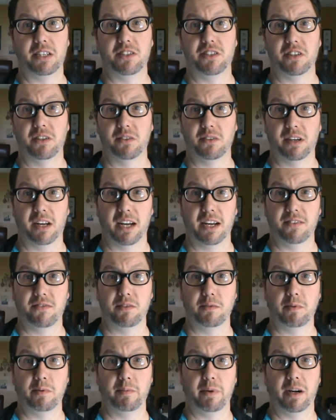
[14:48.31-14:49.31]
joke guy
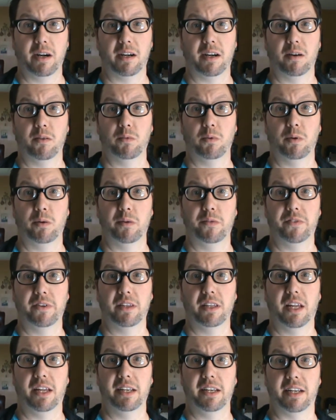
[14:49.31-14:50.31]
from American Werewolf in
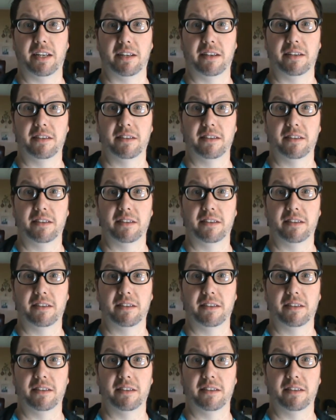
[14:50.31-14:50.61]
London.